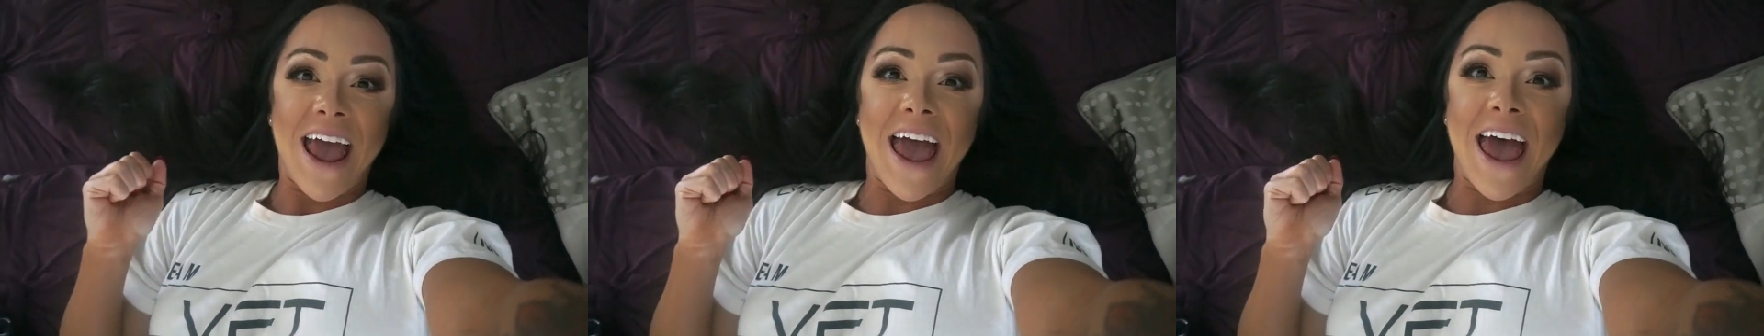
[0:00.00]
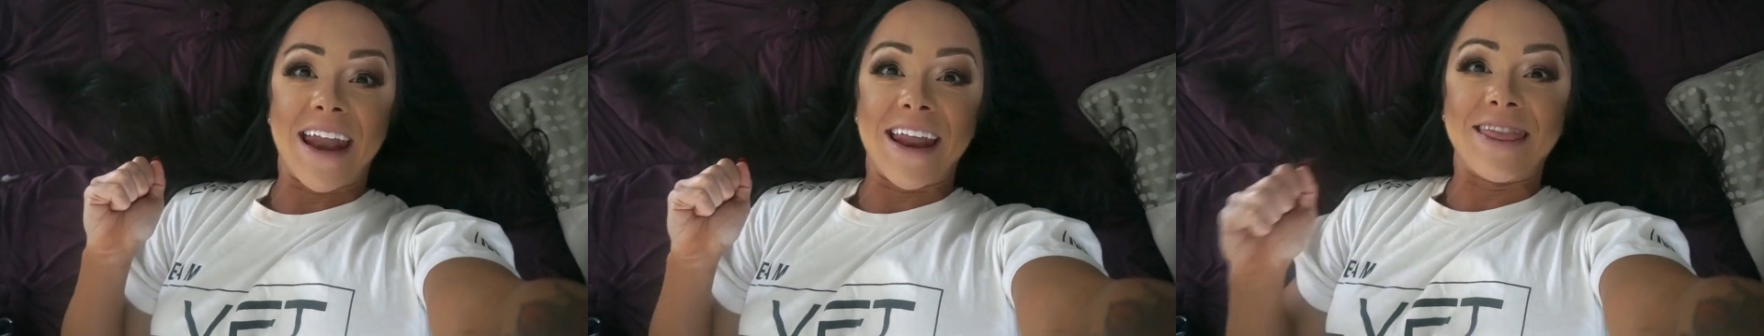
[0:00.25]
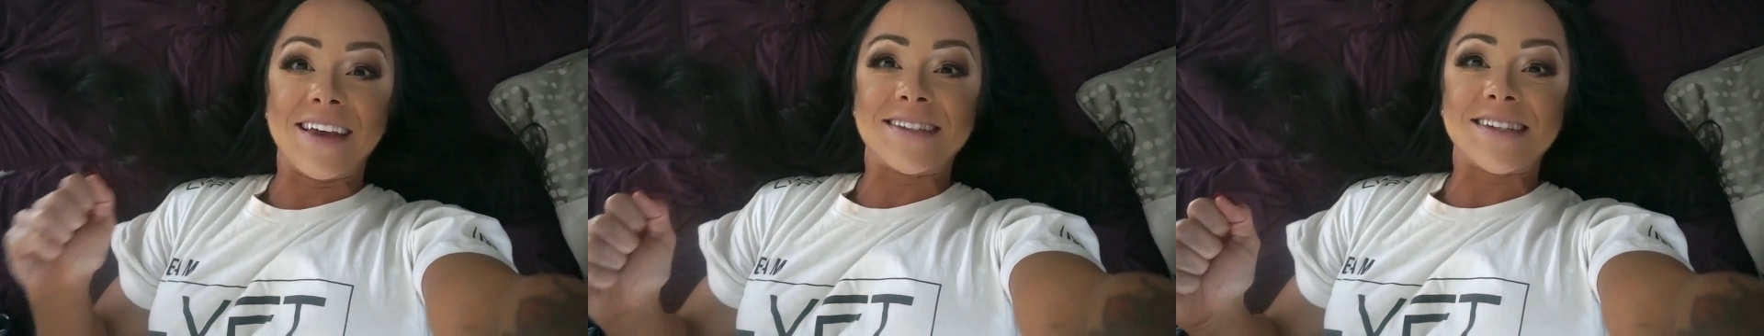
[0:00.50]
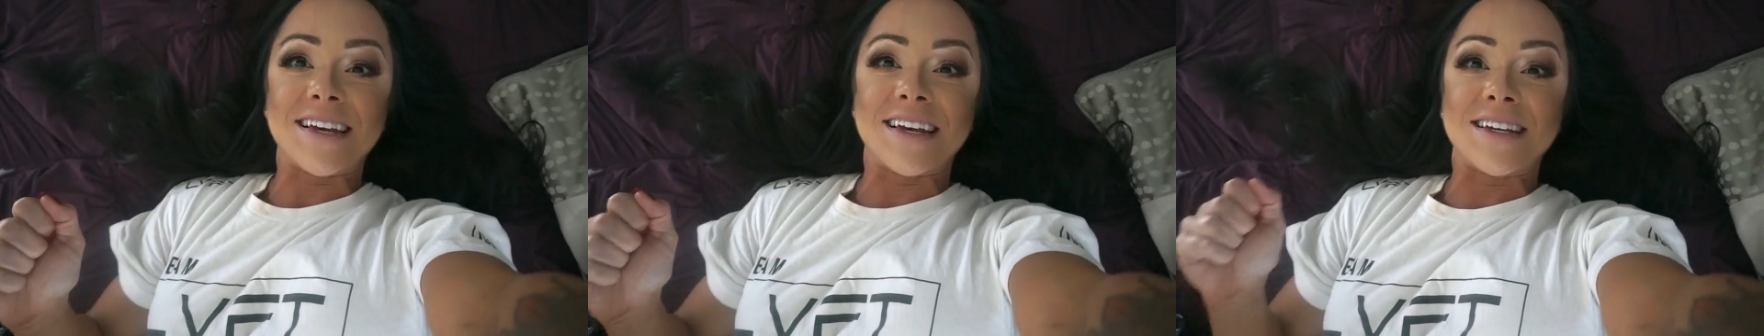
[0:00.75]
and
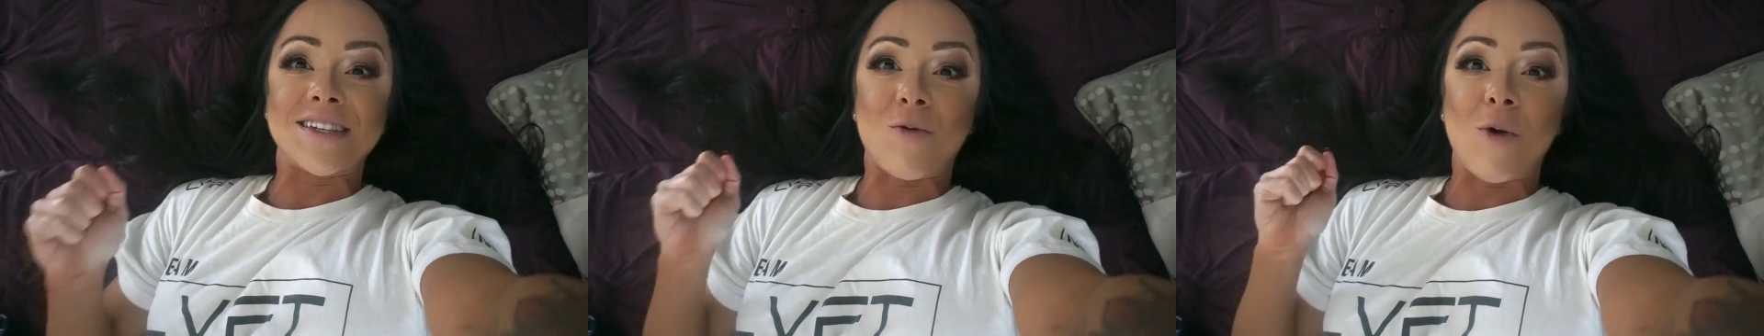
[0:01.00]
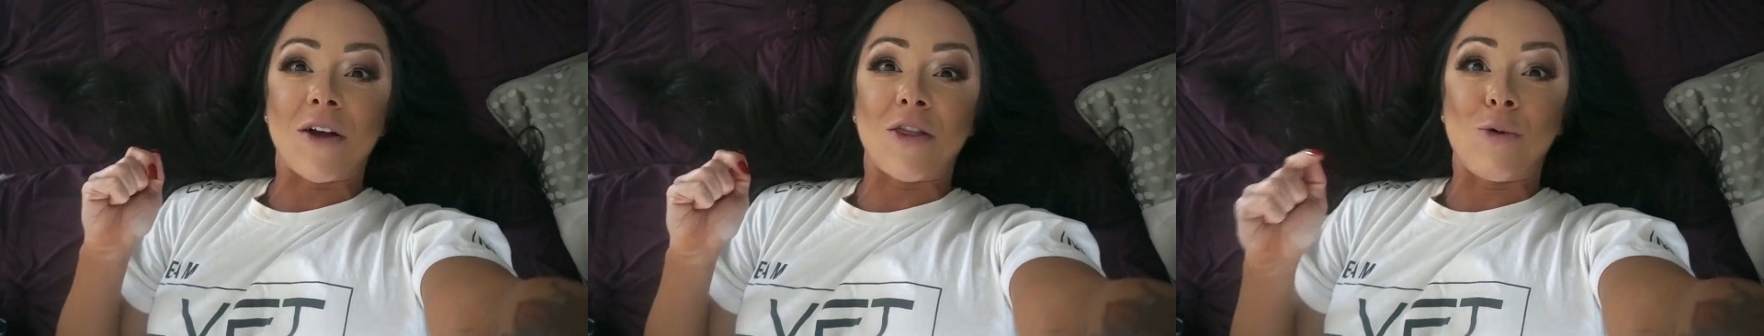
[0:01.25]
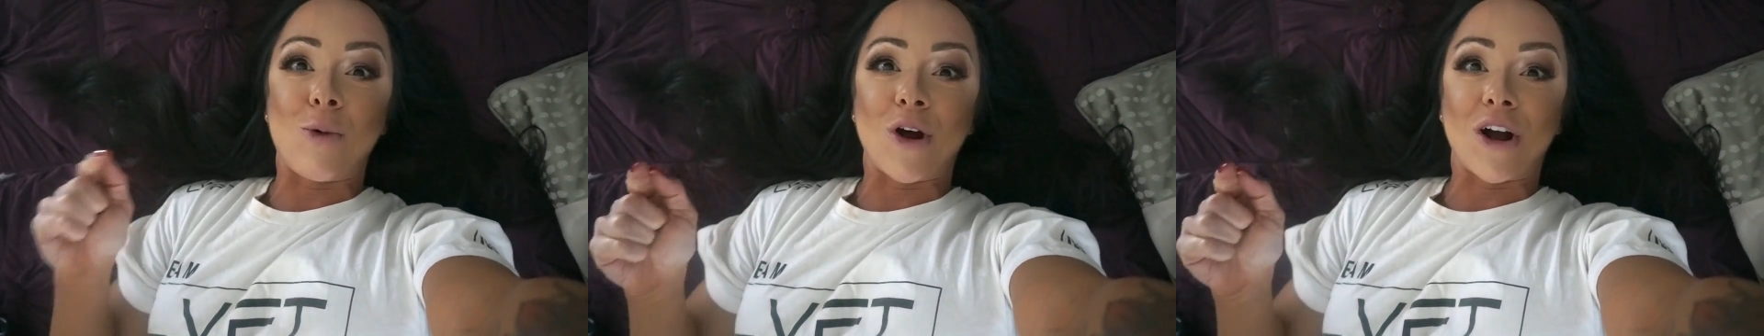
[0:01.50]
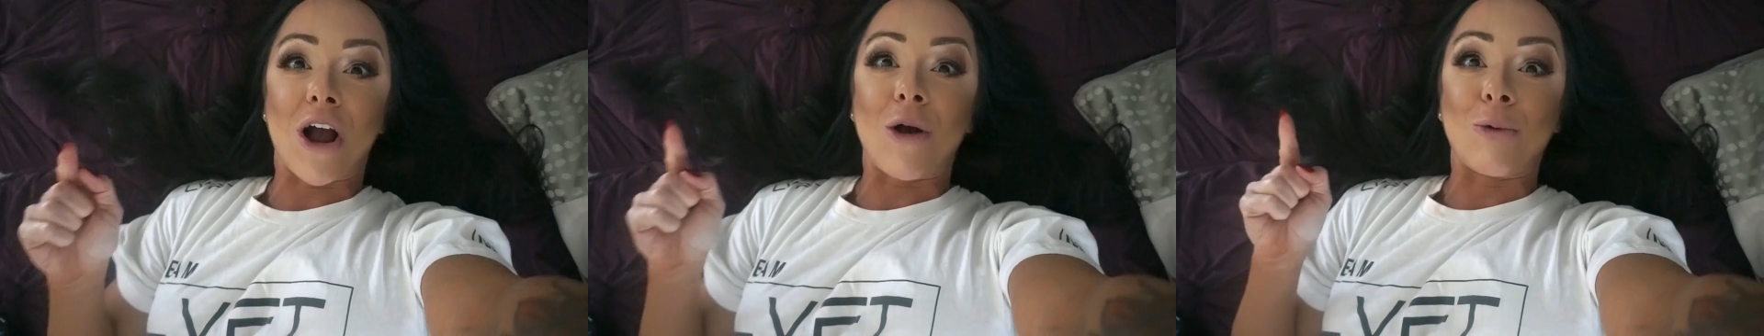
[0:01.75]
this is where the
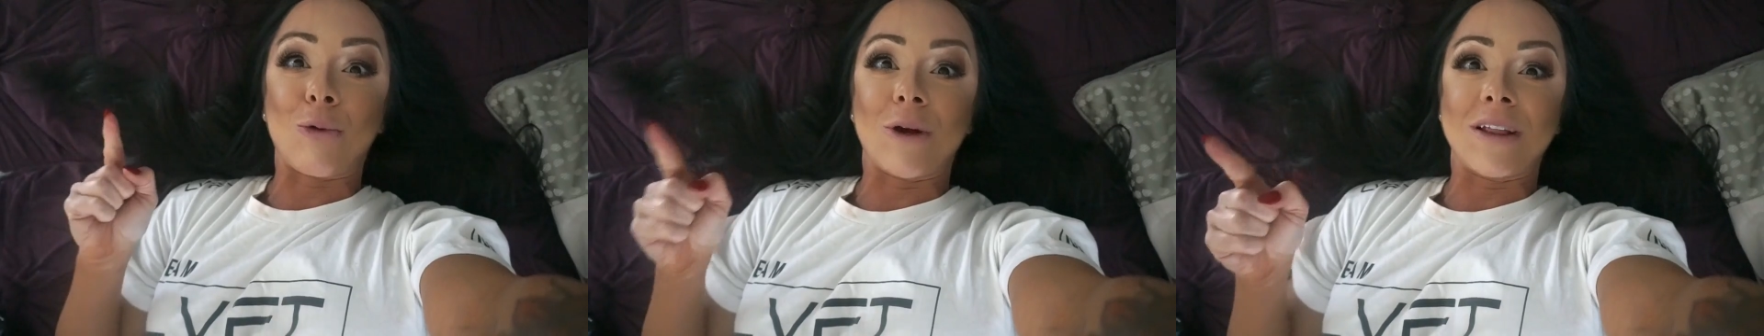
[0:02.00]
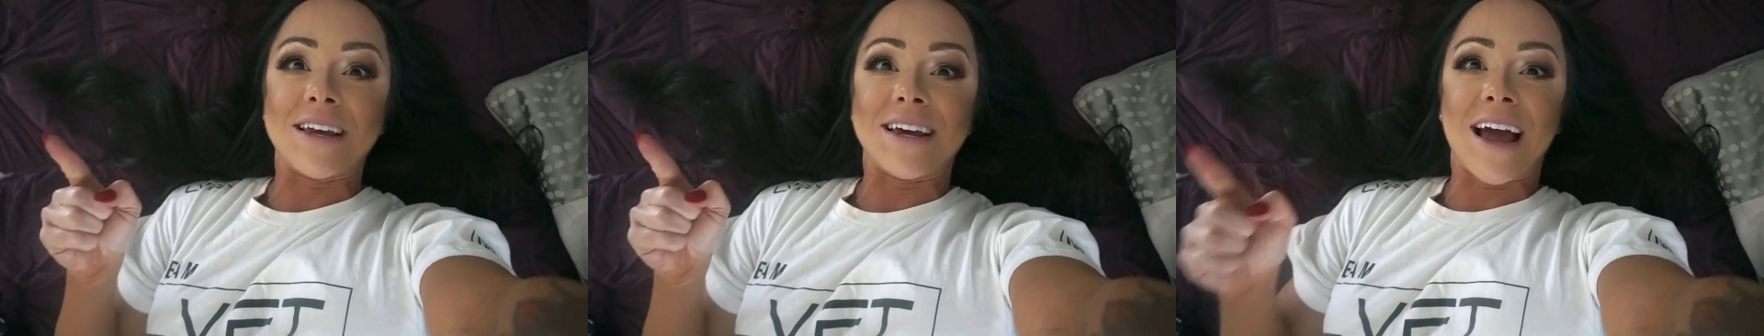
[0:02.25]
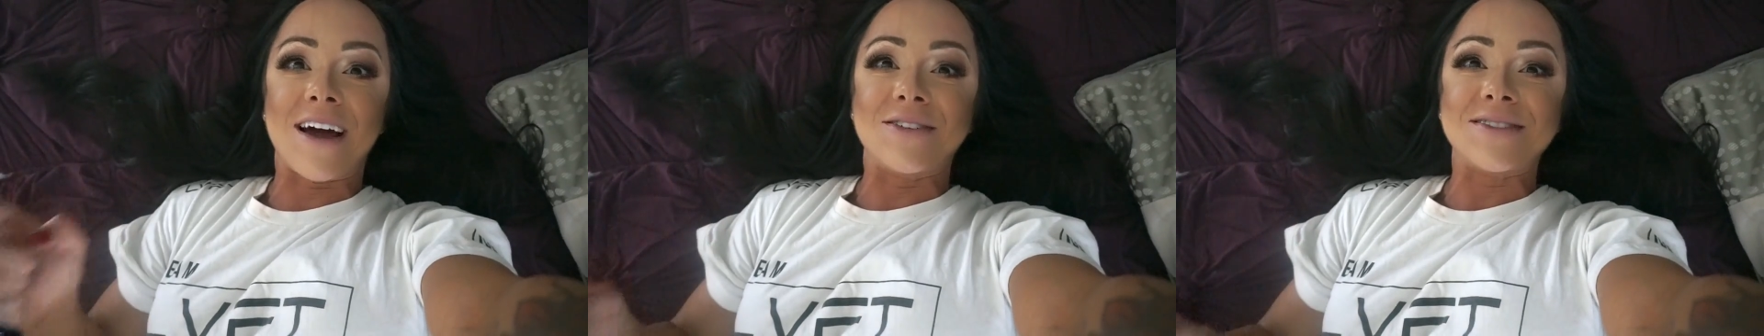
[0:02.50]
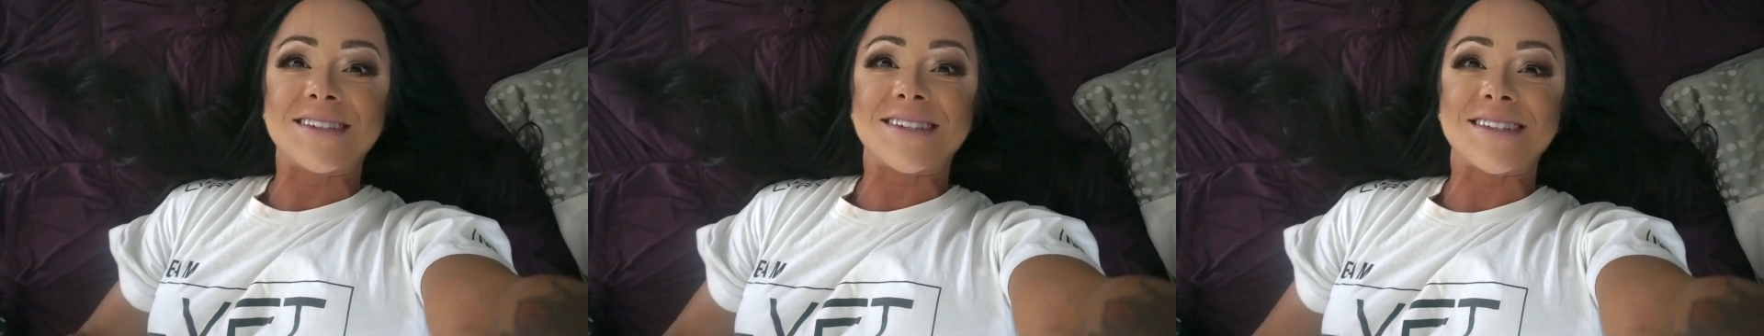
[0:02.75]
work really
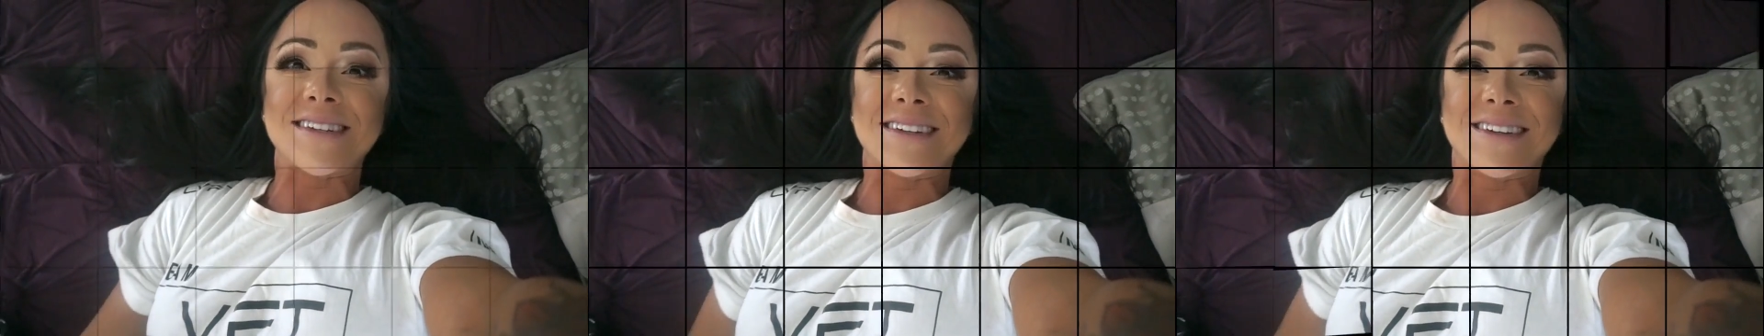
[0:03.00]
counts.